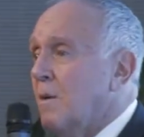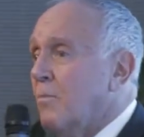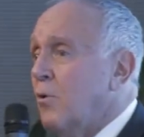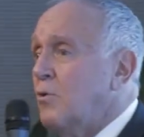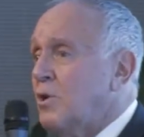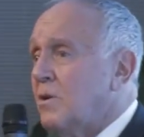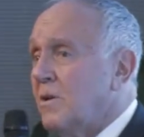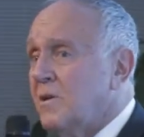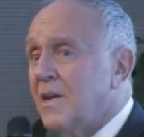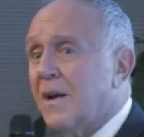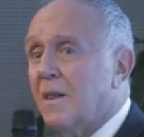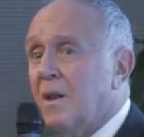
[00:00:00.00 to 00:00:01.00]
Bruce
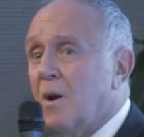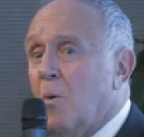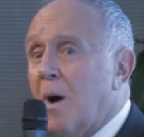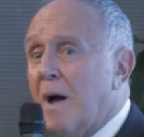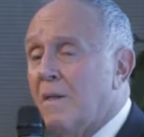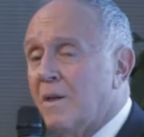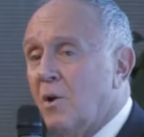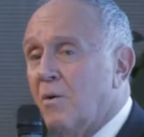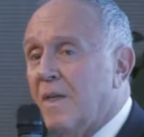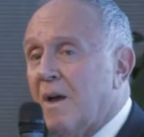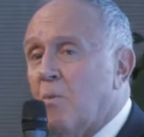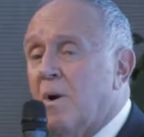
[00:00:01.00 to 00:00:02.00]
said a little while ago
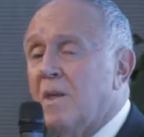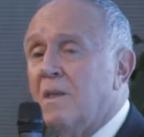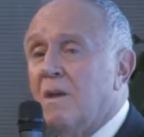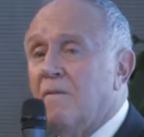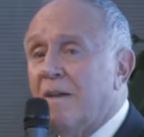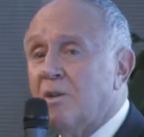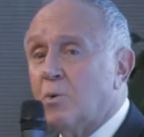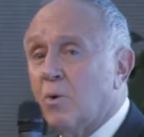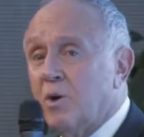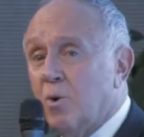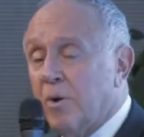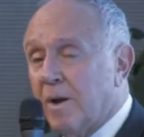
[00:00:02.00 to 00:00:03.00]
that one of the events
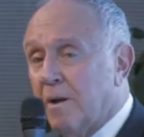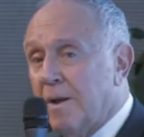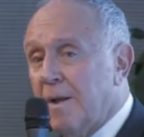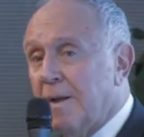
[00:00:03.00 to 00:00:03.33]
we're doing